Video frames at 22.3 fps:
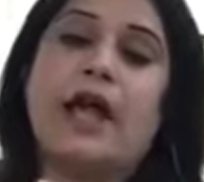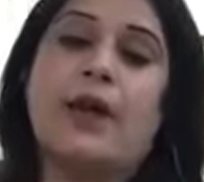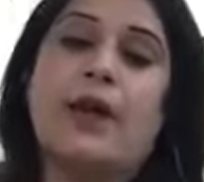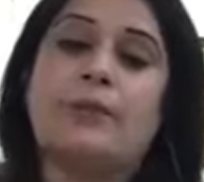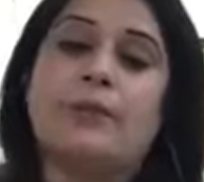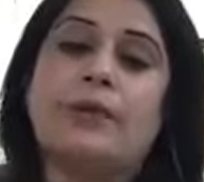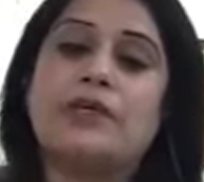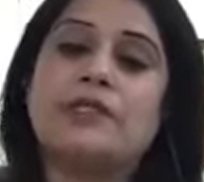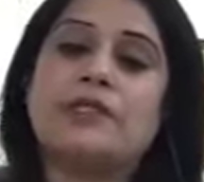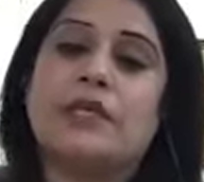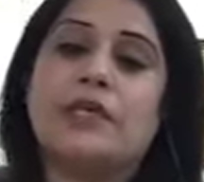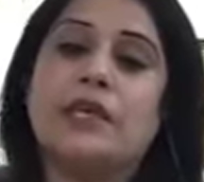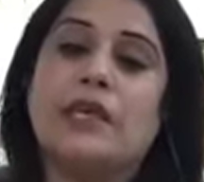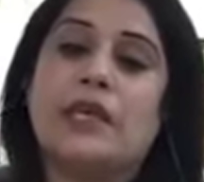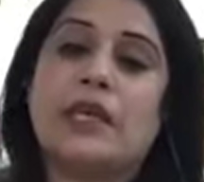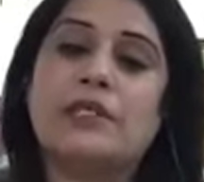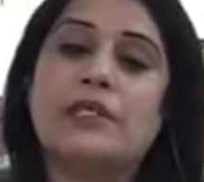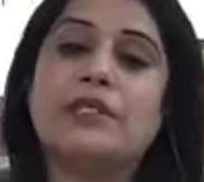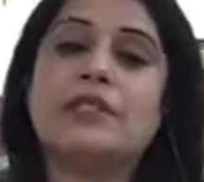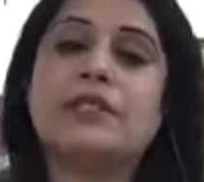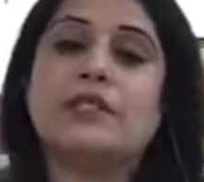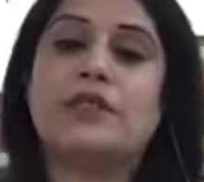campus
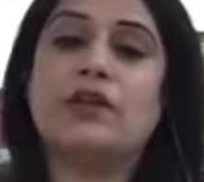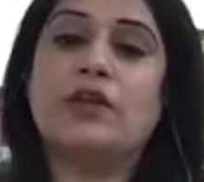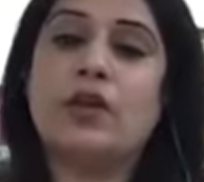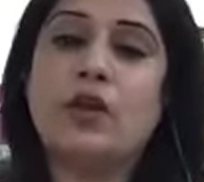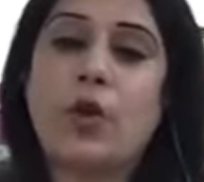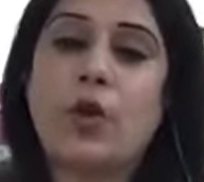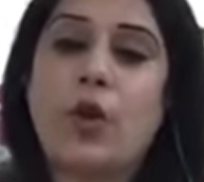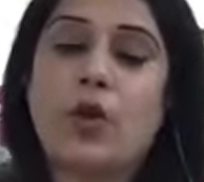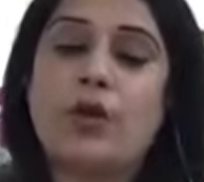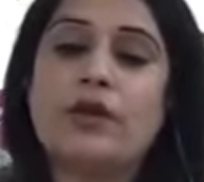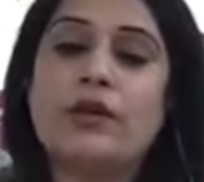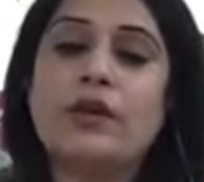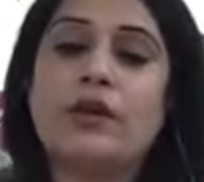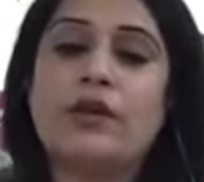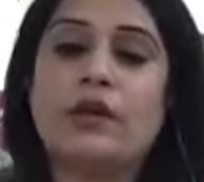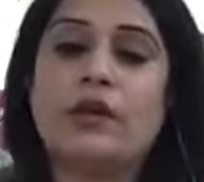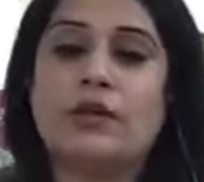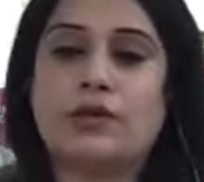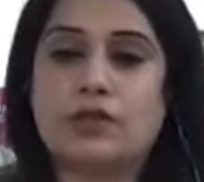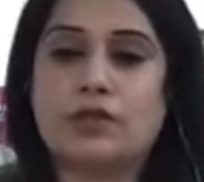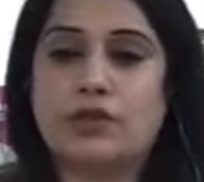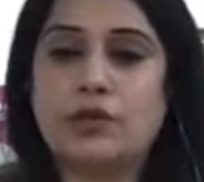is known
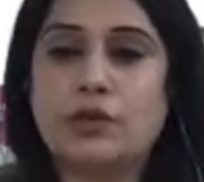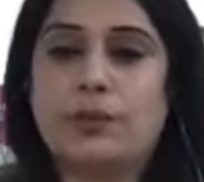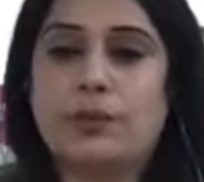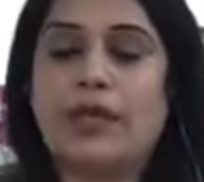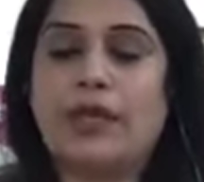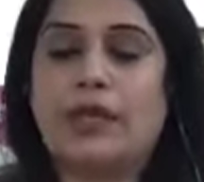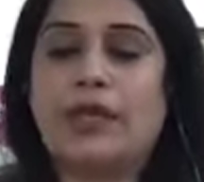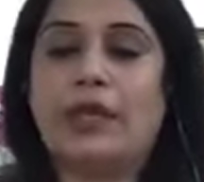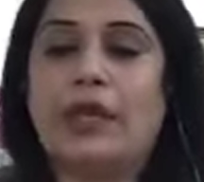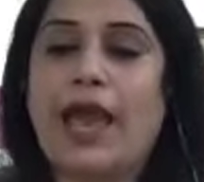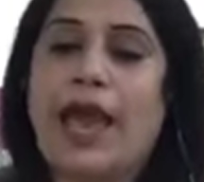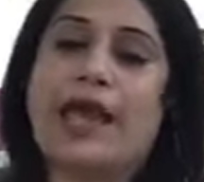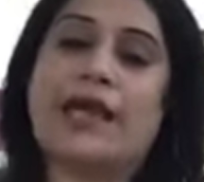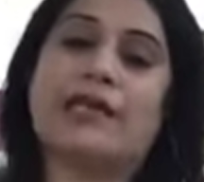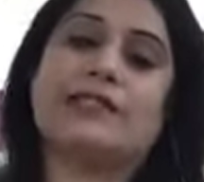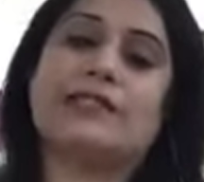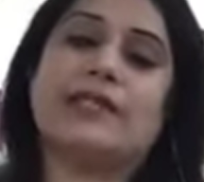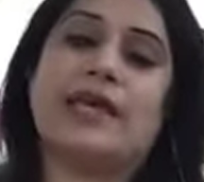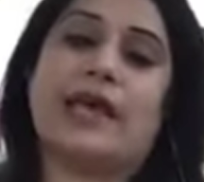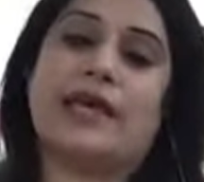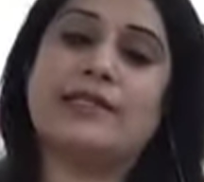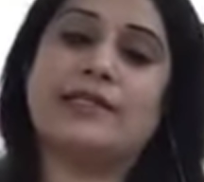to be
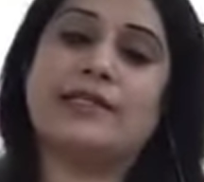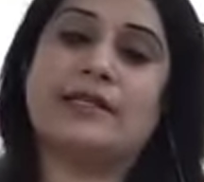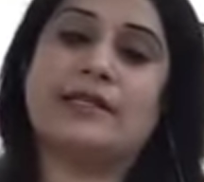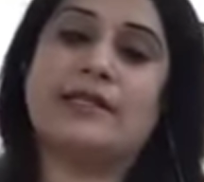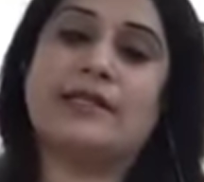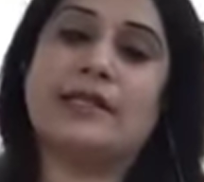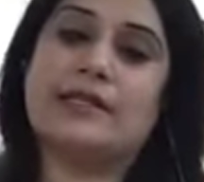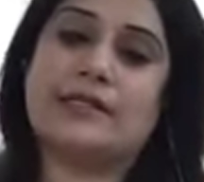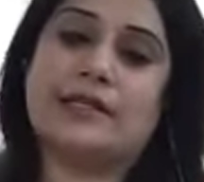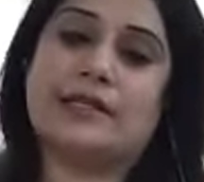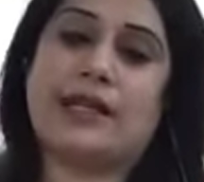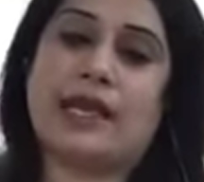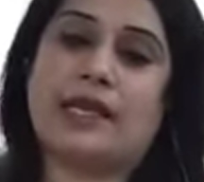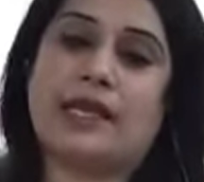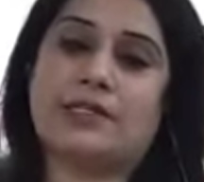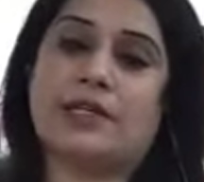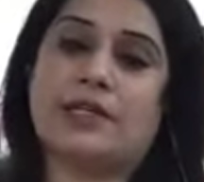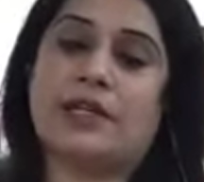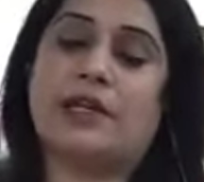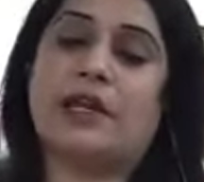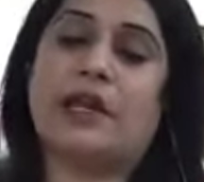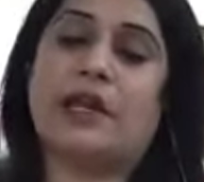as Hanson
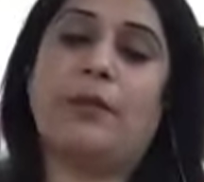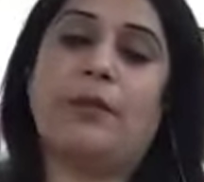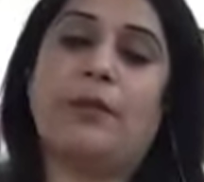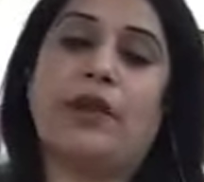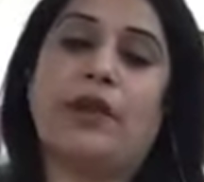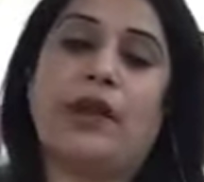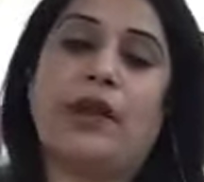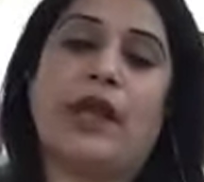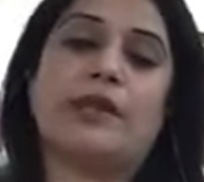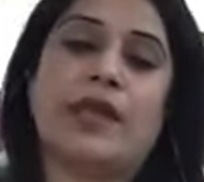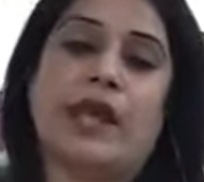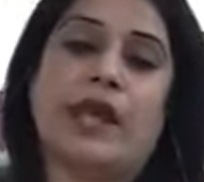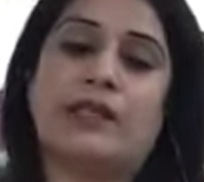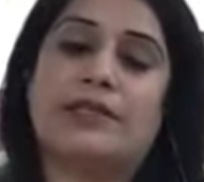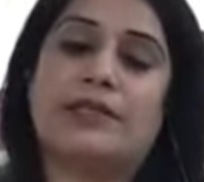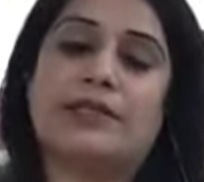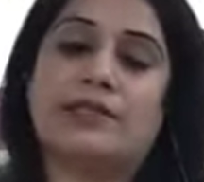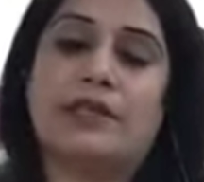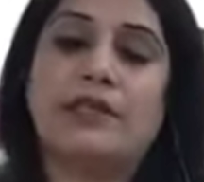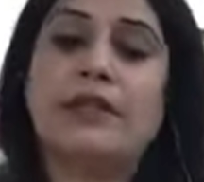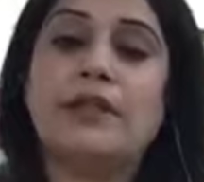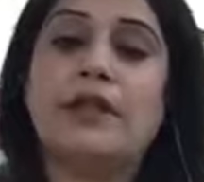International Cambrian at
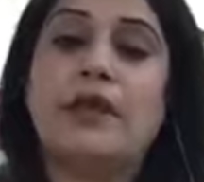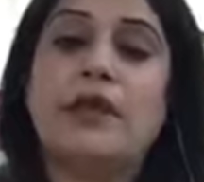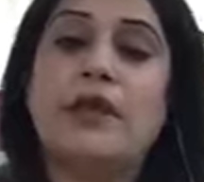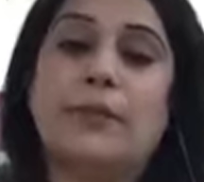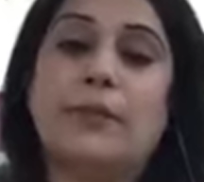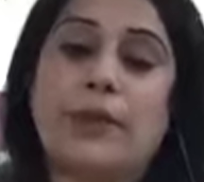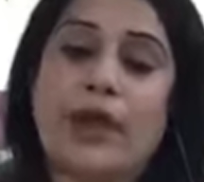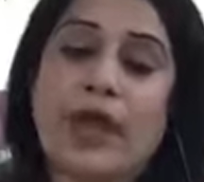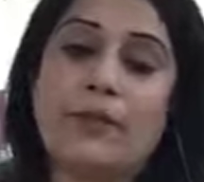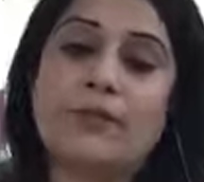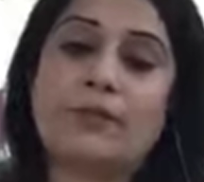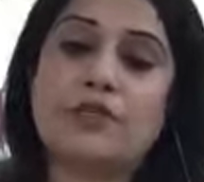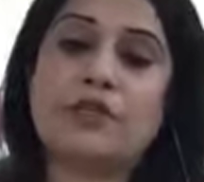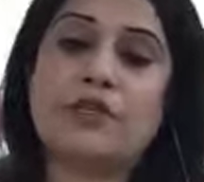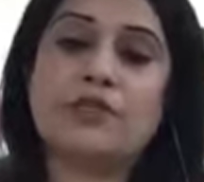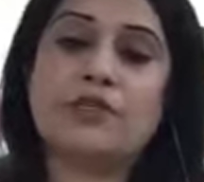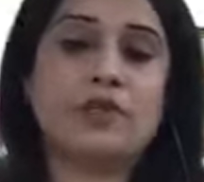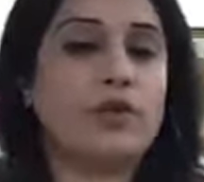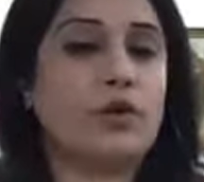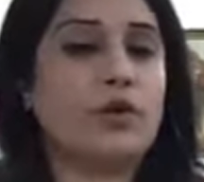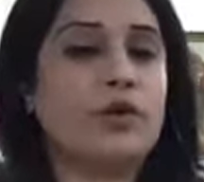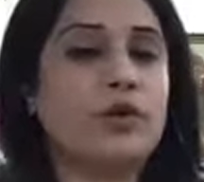Hanson,
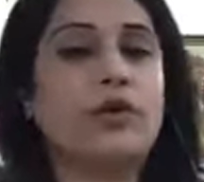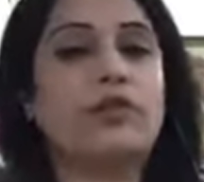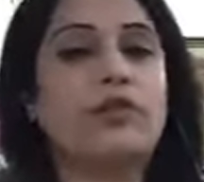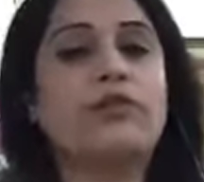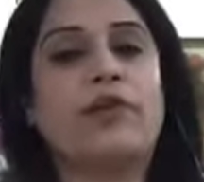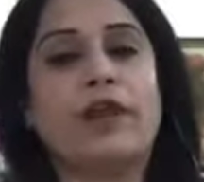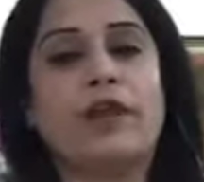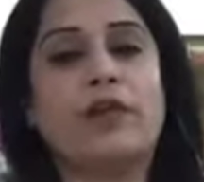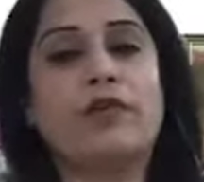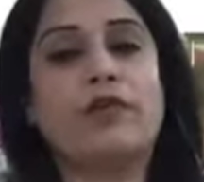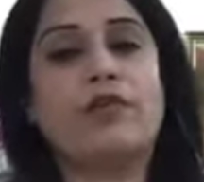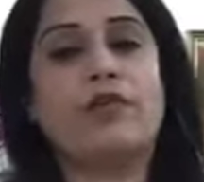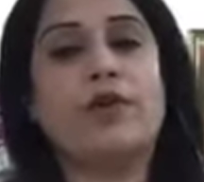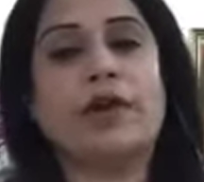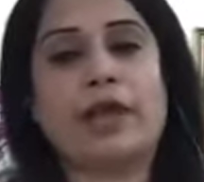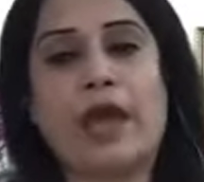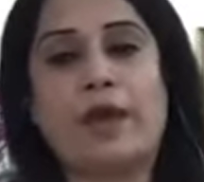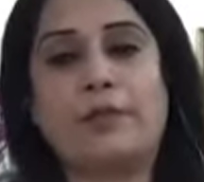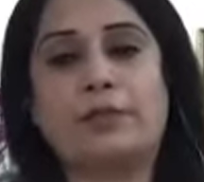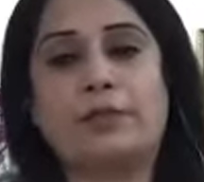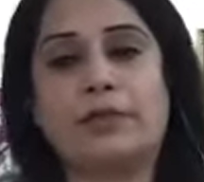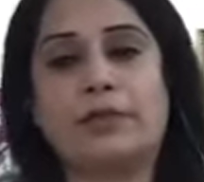Brampton, Toronto, and Vancouver
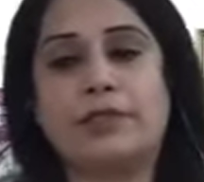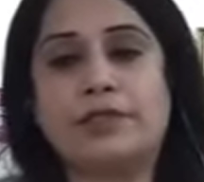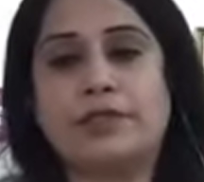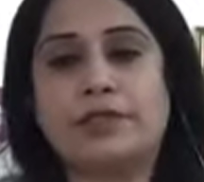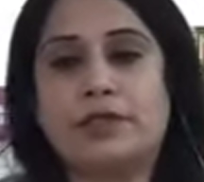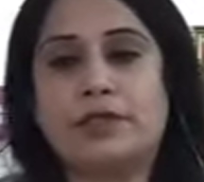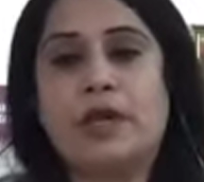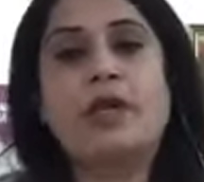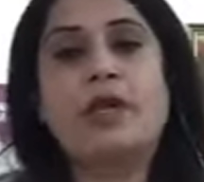campus.